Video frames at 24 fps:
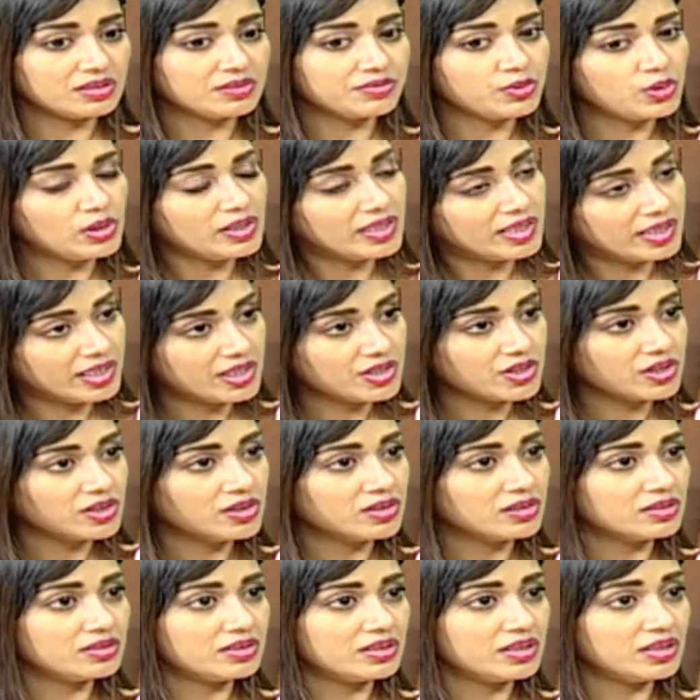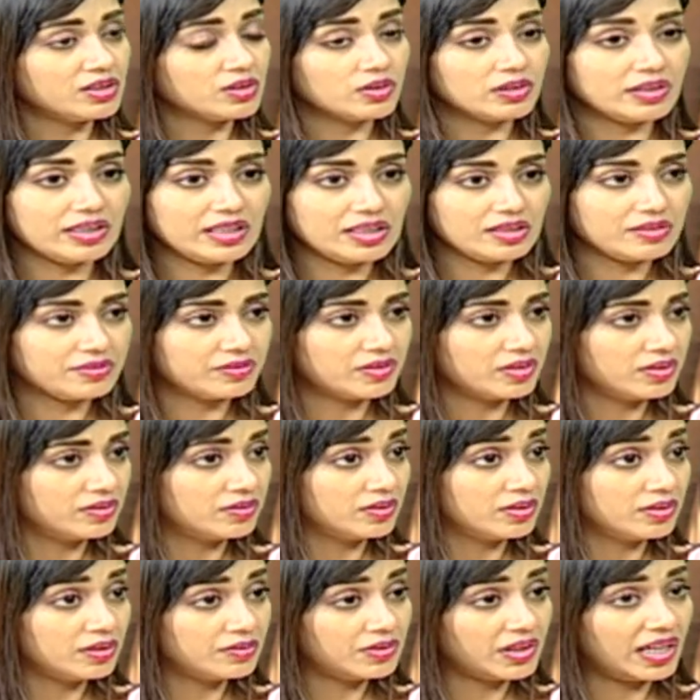full narration teeskunte
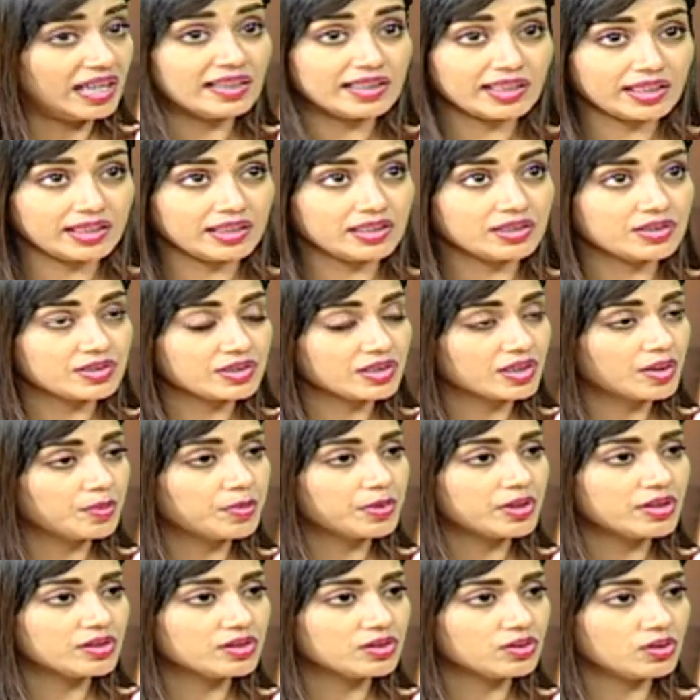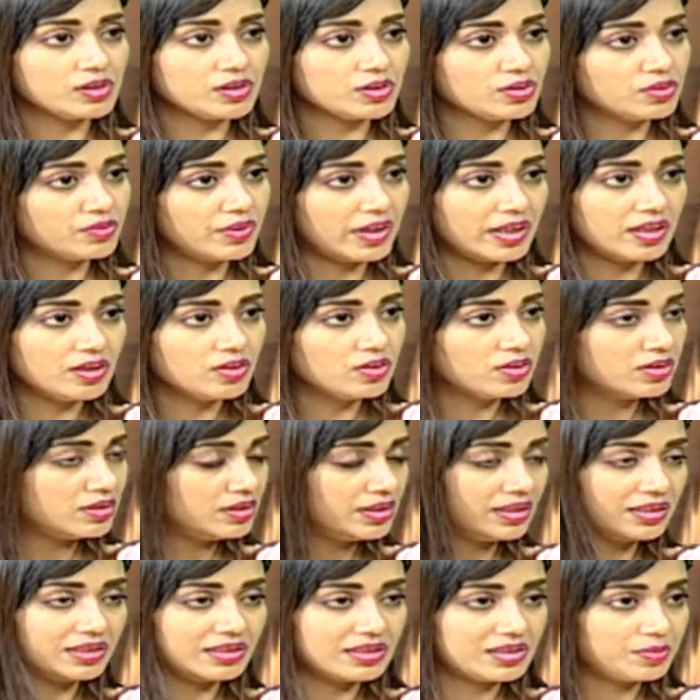if the entire script is also very good,
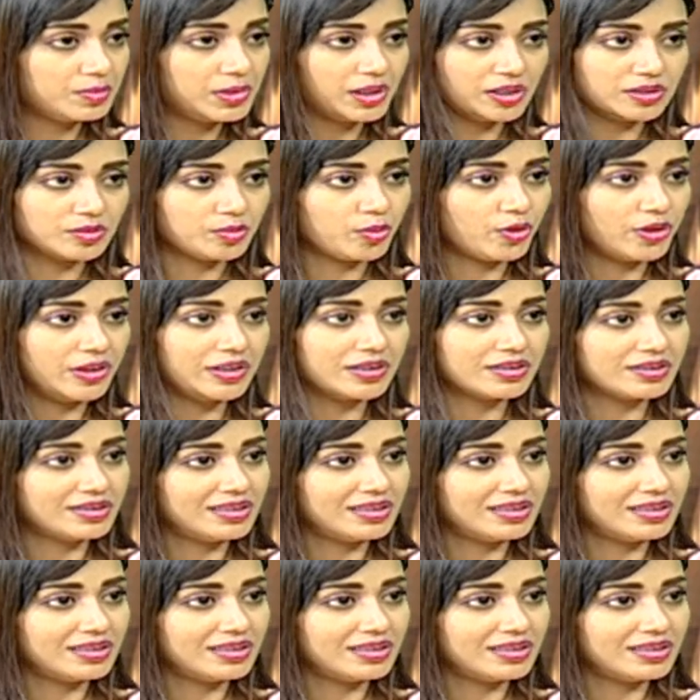then it's a plus point.